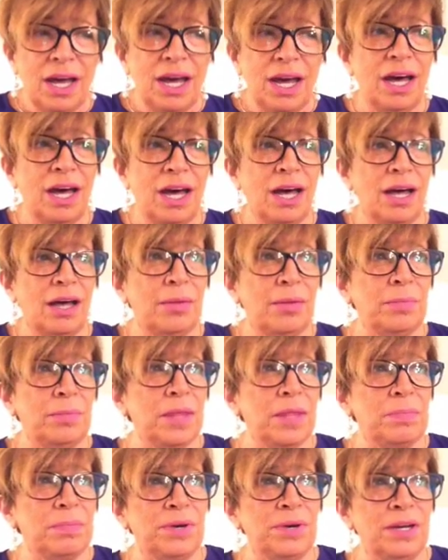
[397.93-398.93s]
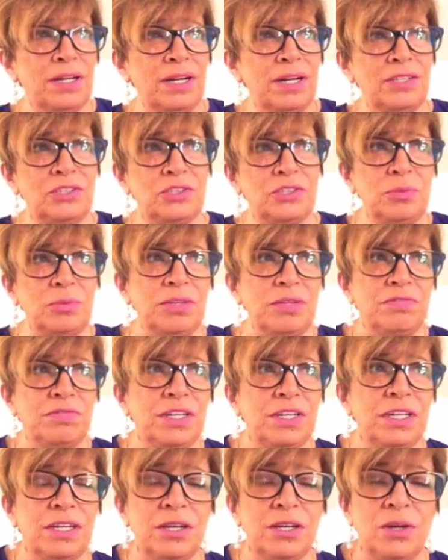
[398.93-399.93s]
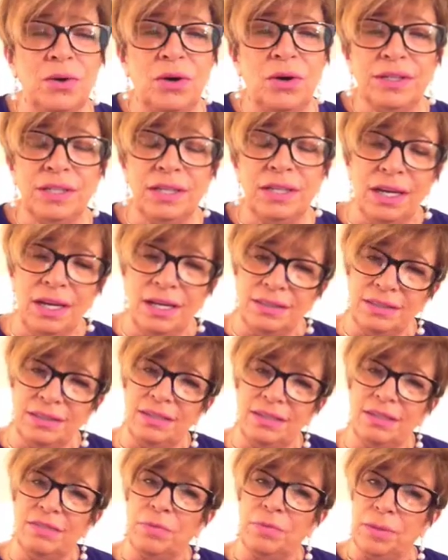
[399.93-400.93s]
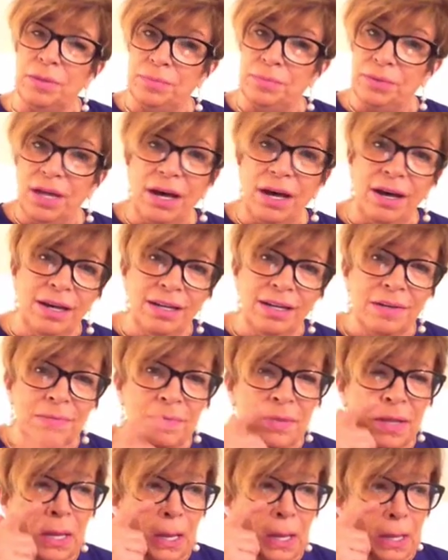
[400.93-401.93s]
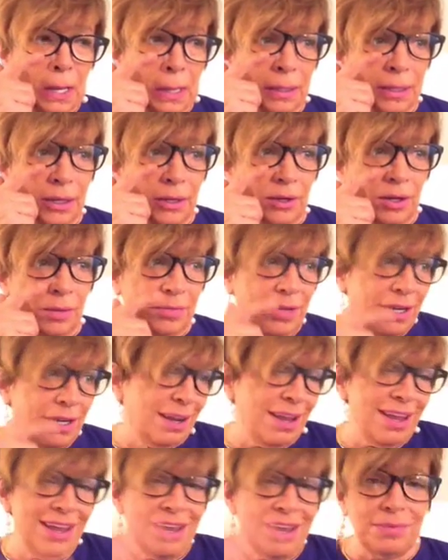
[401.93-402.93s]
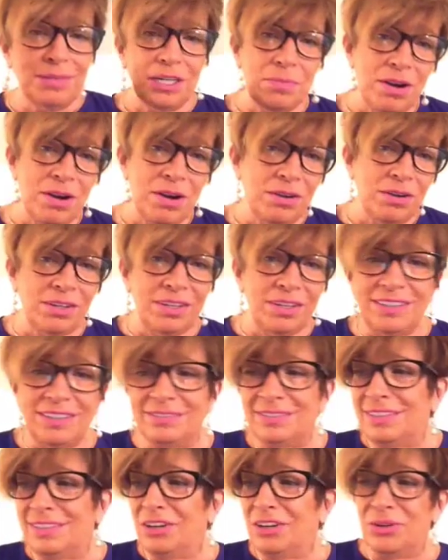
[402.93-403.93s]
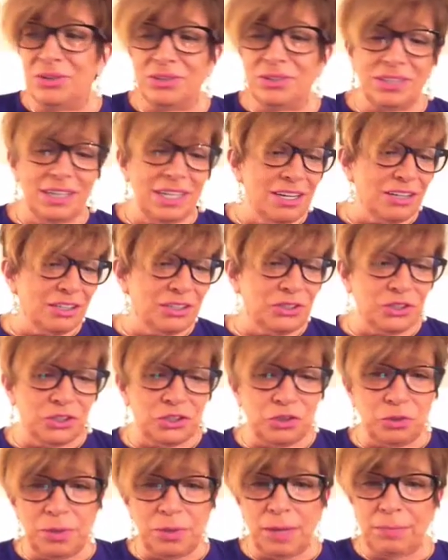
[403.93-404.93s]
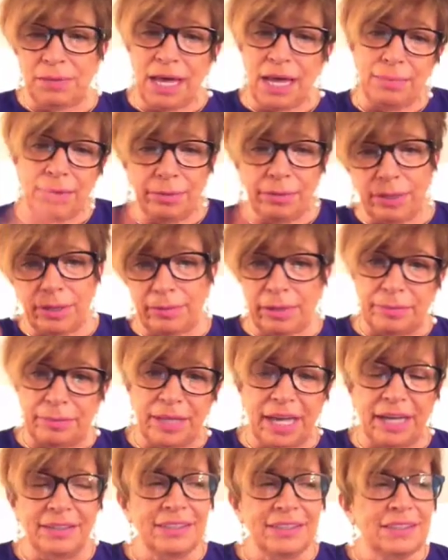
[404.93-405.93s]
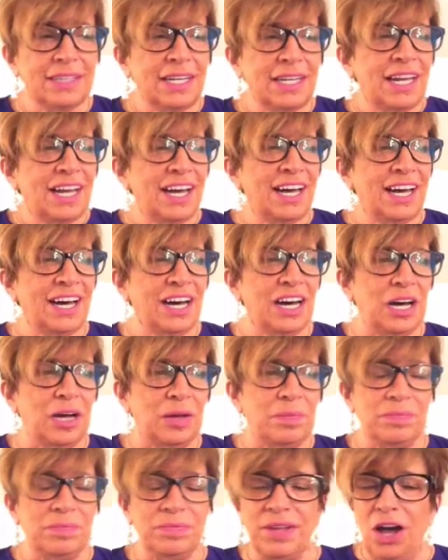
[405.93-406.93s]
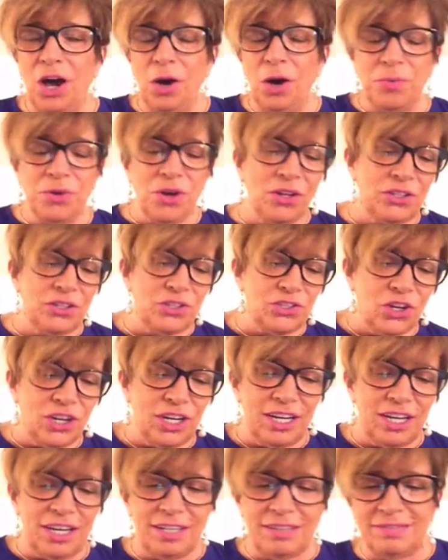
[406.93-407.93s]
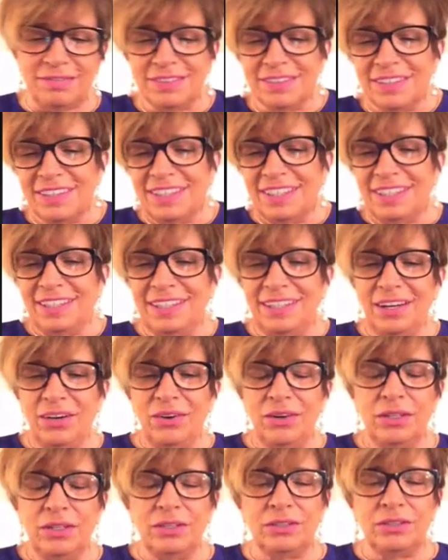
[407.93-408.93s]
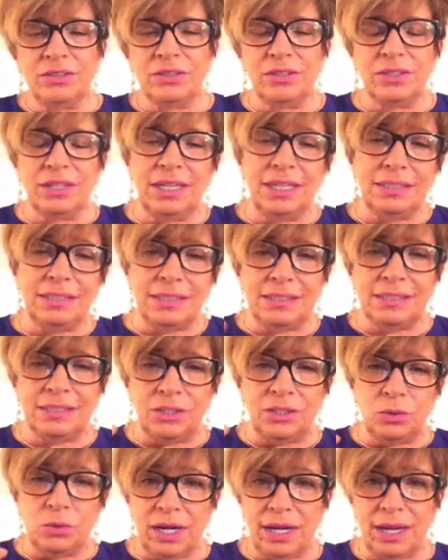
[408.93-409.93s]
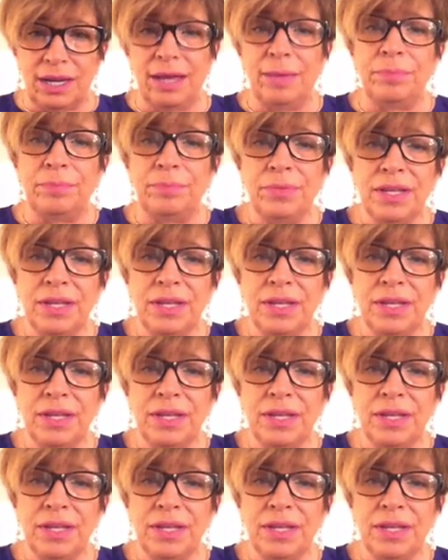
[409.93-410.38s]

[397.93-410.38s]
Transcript: Um, but a two minute video on the content of my blog, you know, I'm like, hey, I'm Donna Merrill. You know, today I'm going to talk to you about blah, blah, blah, blah, blah. Um, hope you all enjoy it. You know, so, so they get to see who I am.